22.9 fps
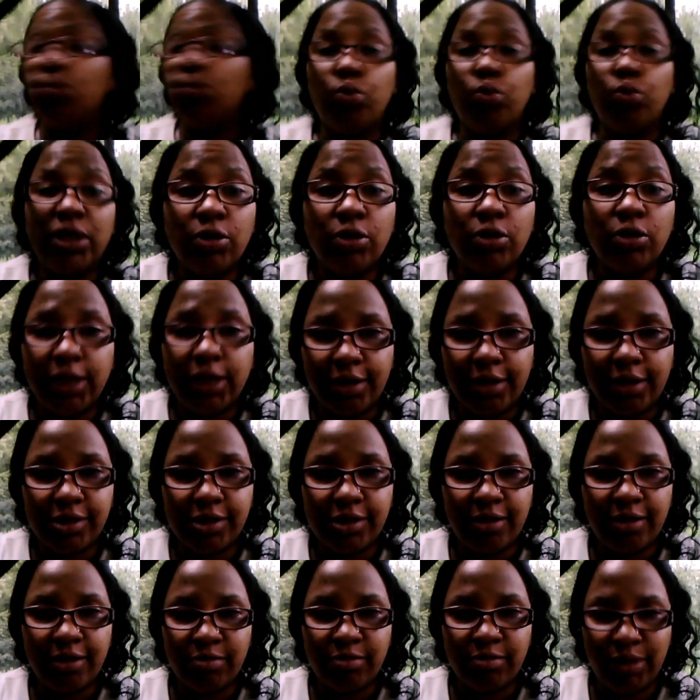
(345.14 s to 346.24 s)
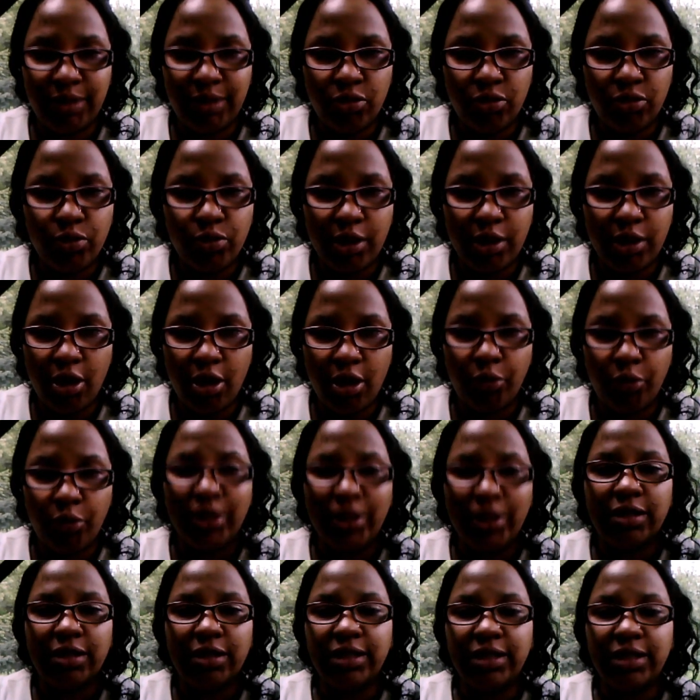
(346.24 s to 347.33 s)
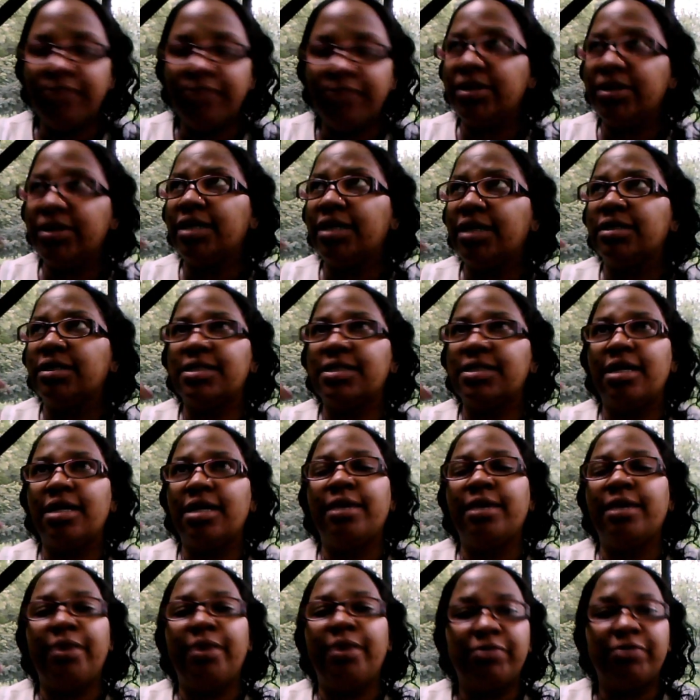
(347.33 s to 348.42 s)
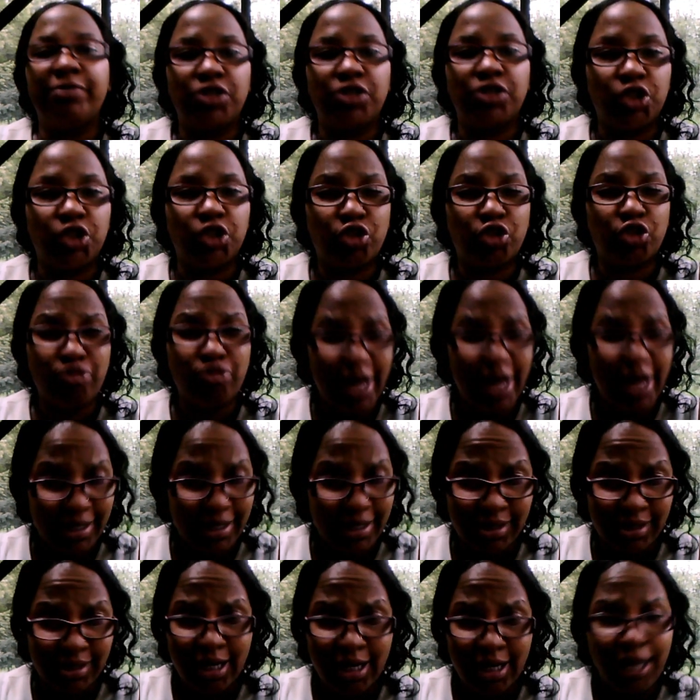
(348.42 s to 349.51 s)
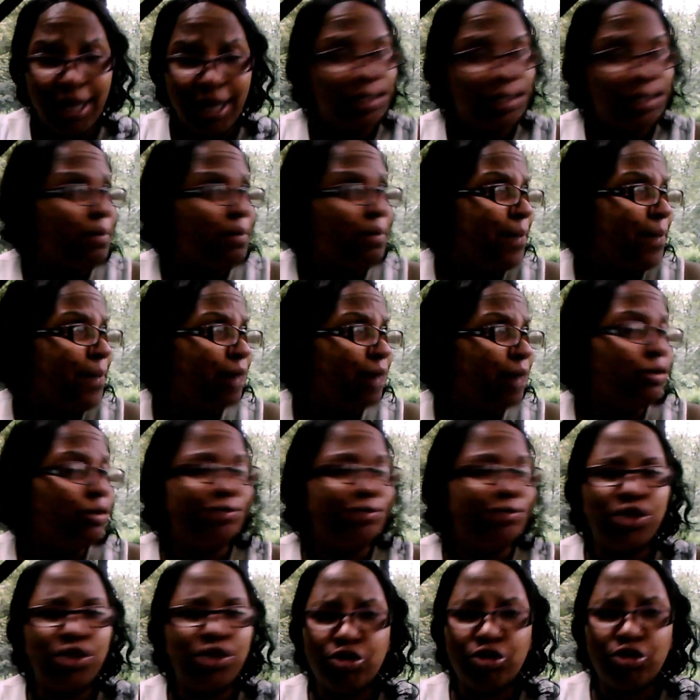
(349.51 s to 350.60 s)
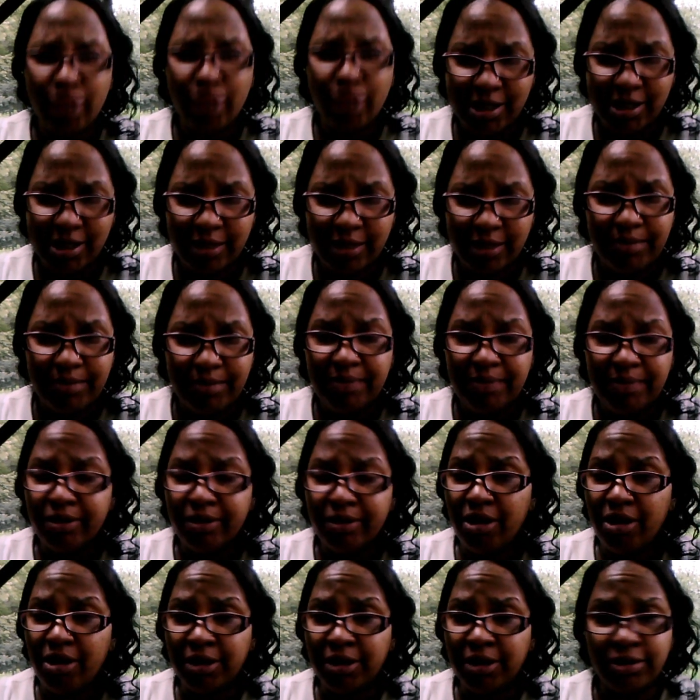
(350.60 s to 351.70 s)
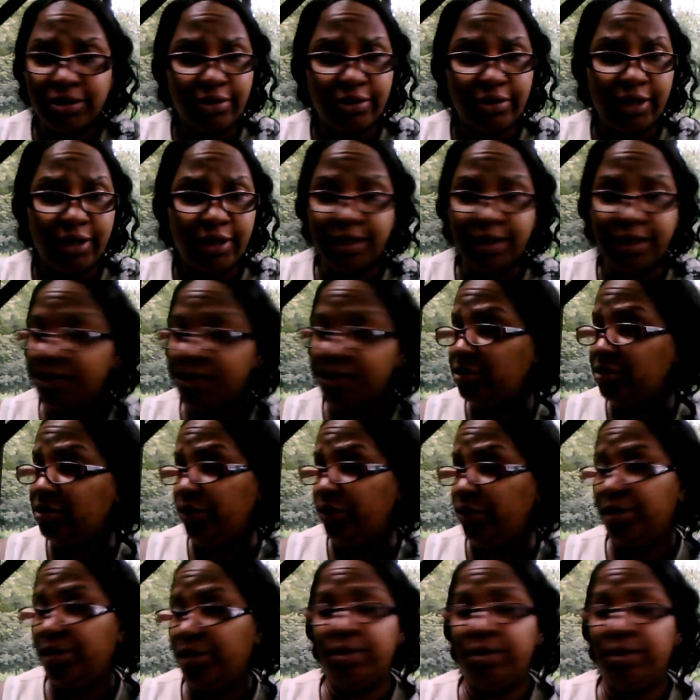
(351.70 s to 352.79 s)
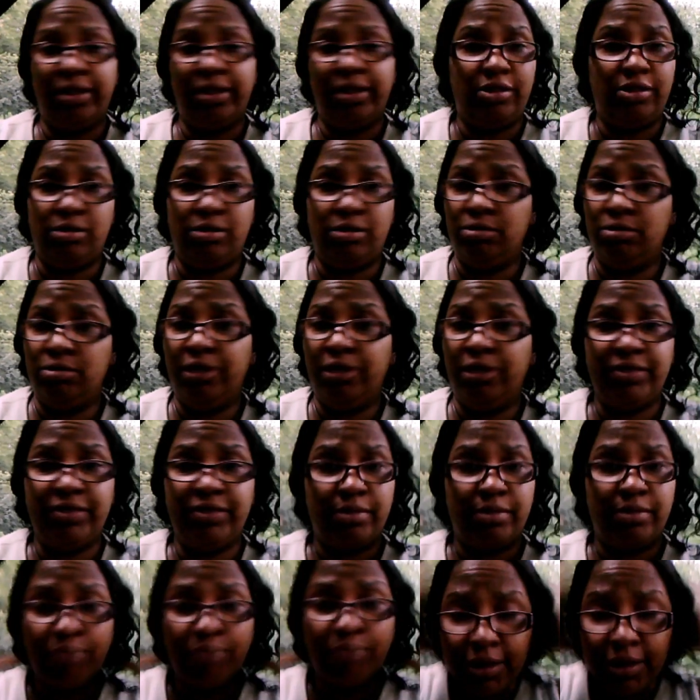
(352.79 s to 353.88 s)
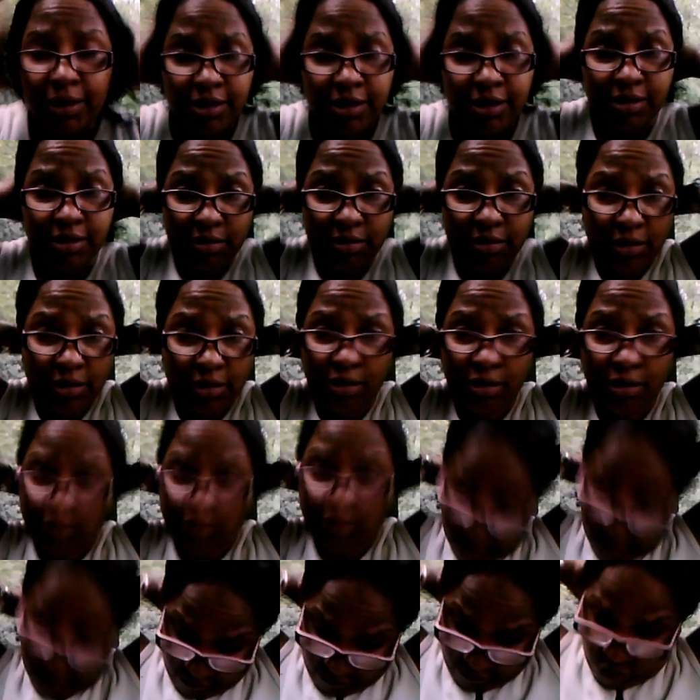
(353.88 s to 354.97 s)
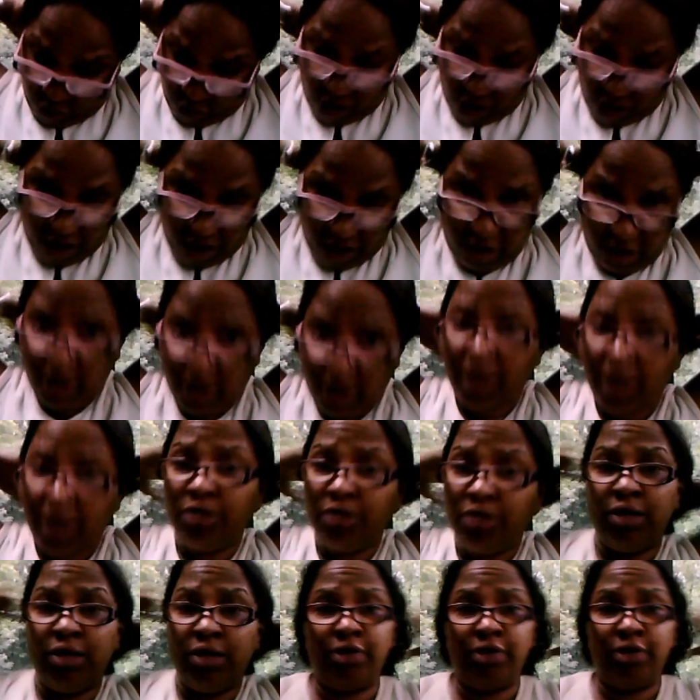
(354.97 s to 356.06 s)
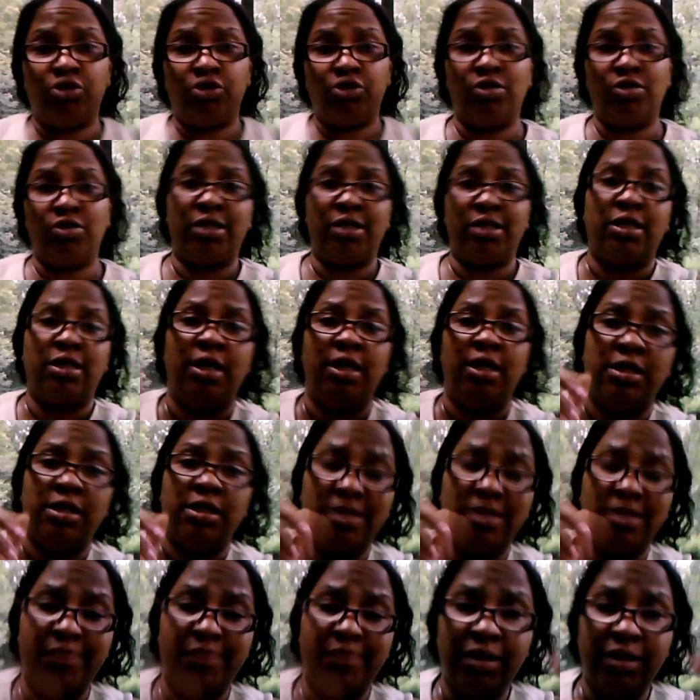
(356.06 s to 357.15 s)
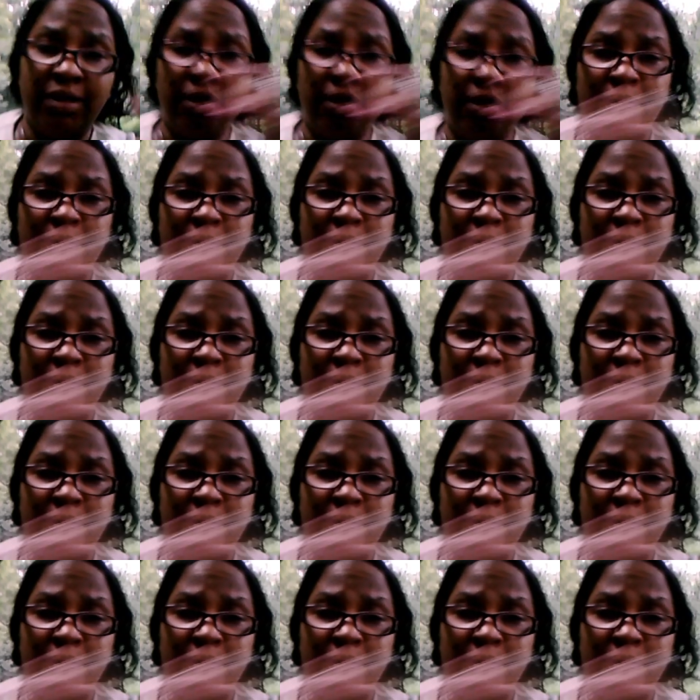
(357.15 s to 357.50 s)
we don't let ourselves be who we are. We are living in a time of stress. The amount of stress that people are under, and I don't know where, unless you live in some place, and if you are and you don't have no stress, send me